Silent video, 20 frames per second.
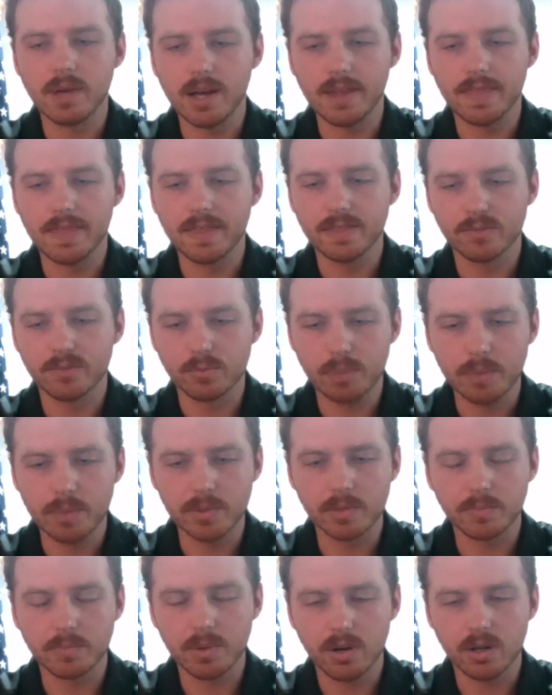I think the
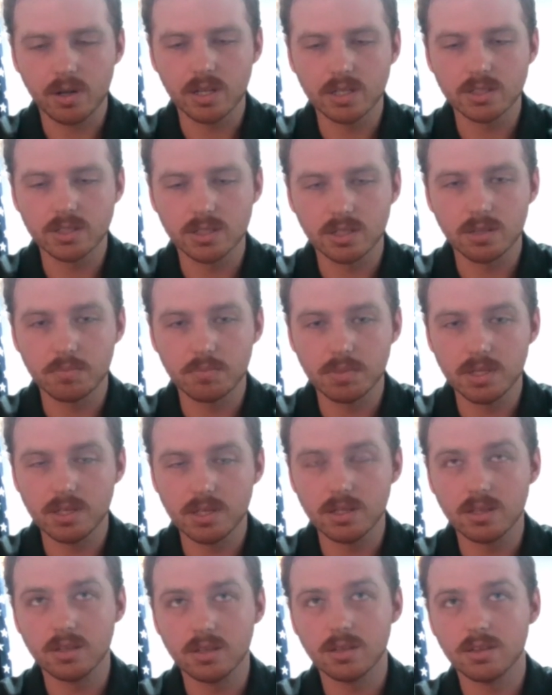Republican Party is going to
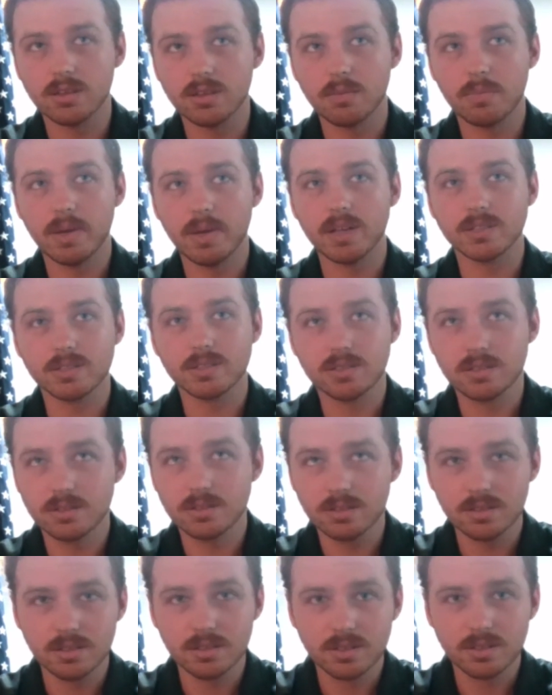be the
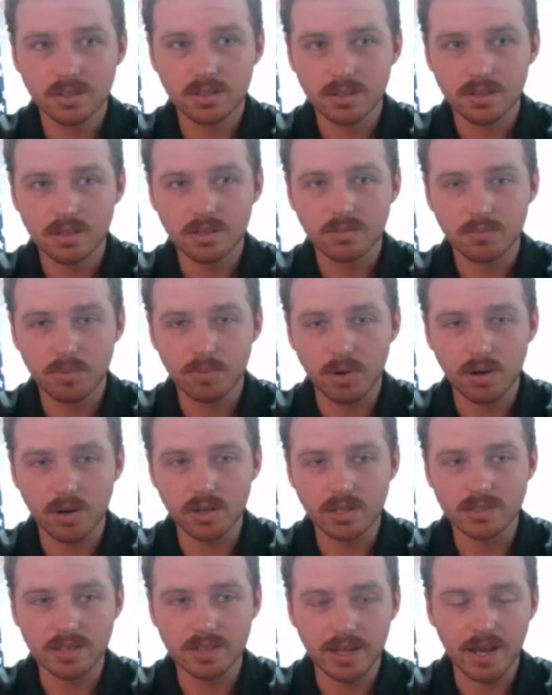best
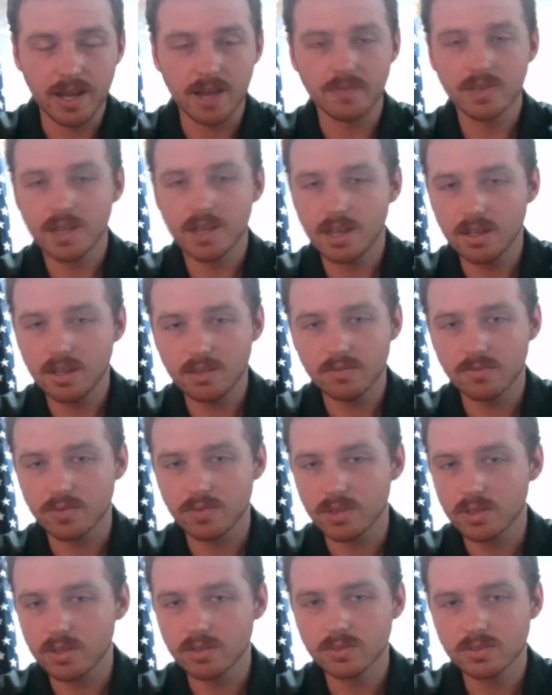party to advocate
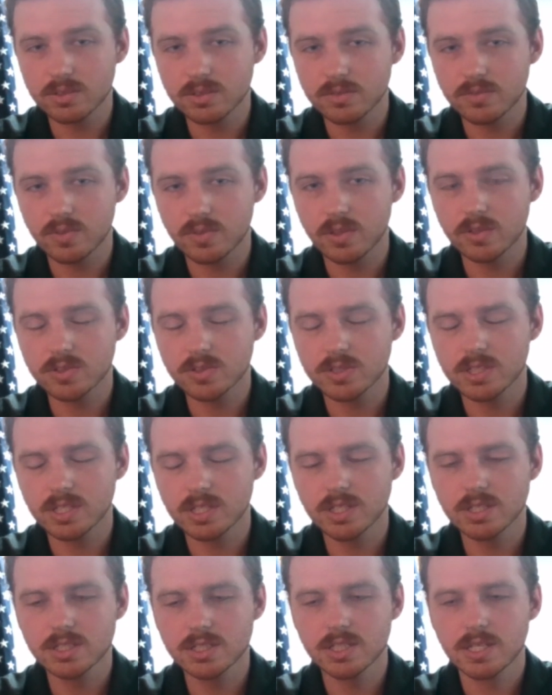for those
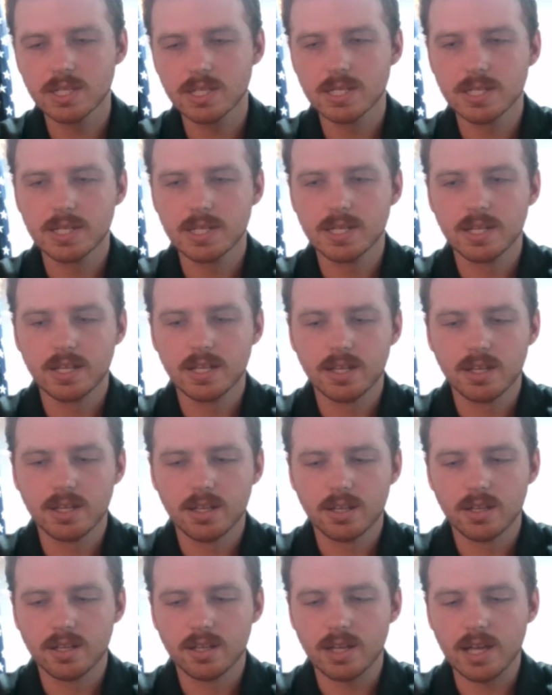things.
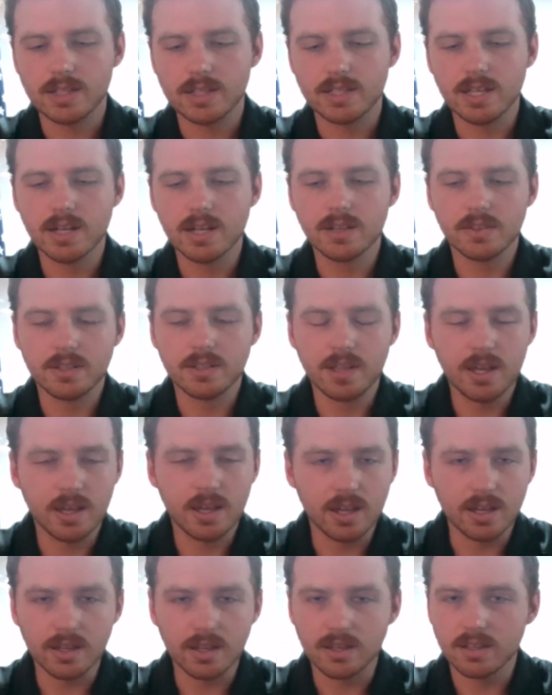At the end of the
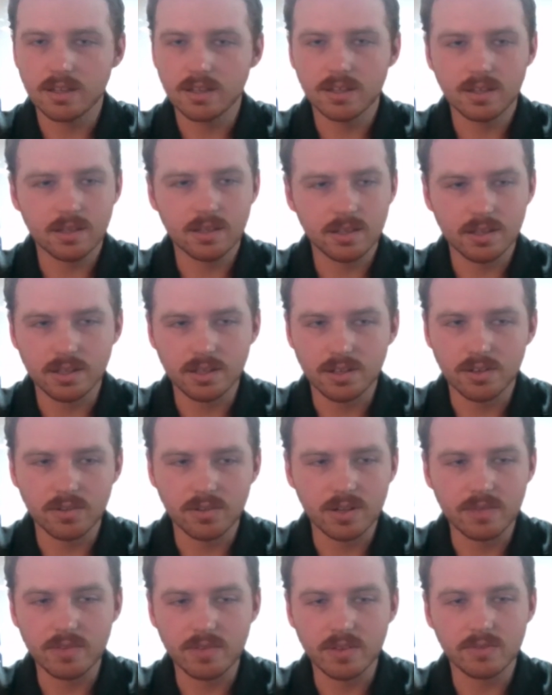day, you
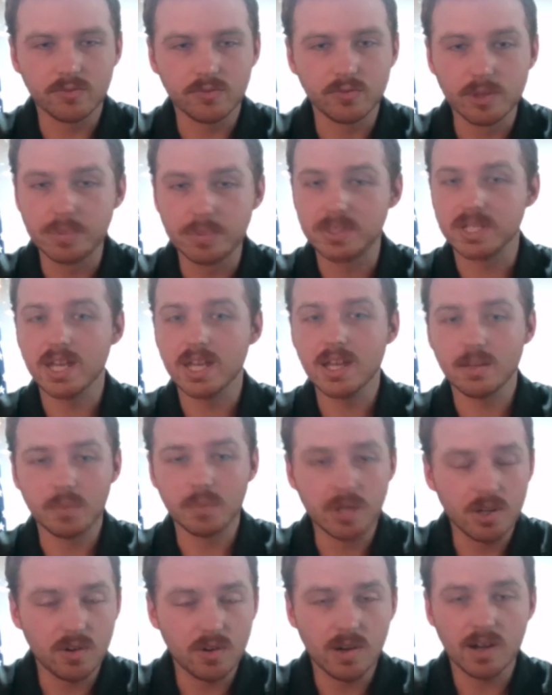know, if it flips
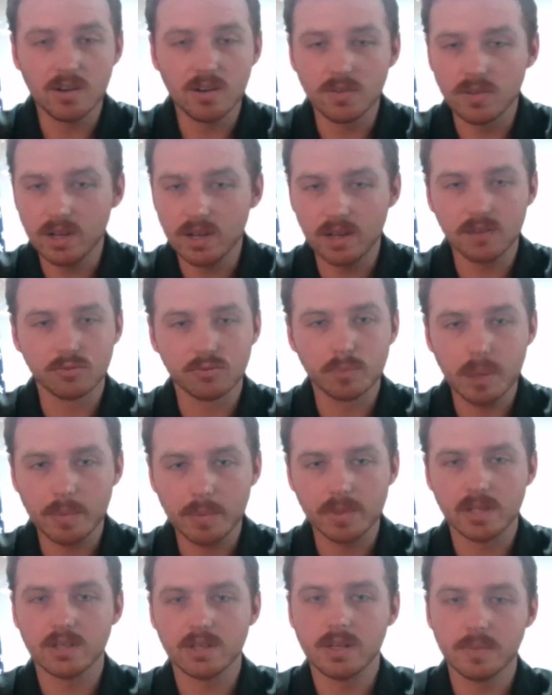again, we know how
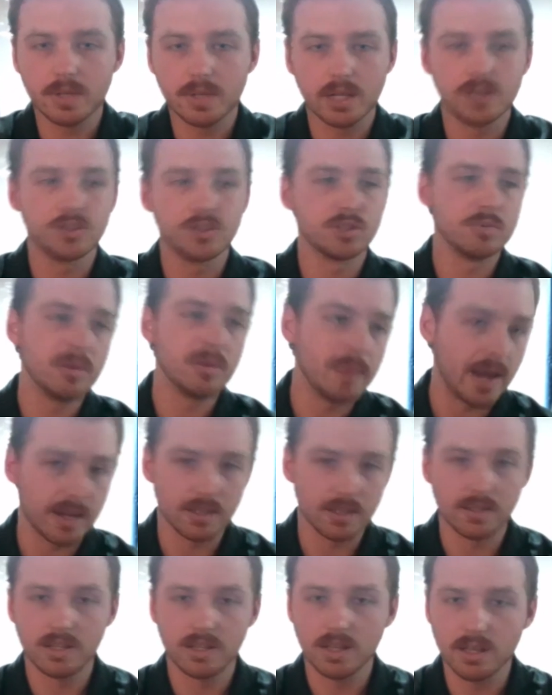Republican and Democrat used to be
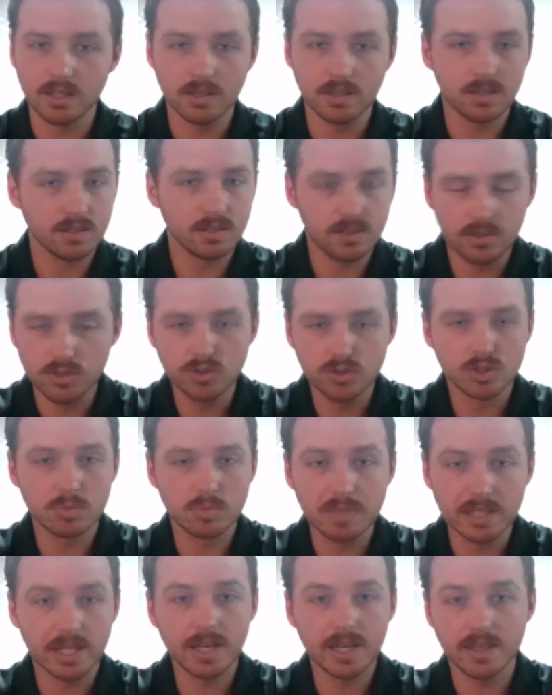back in the day. It didn't used
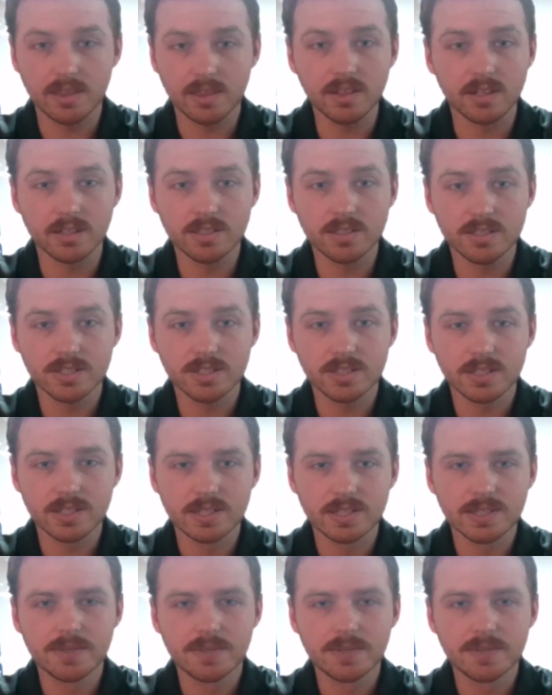to be like this.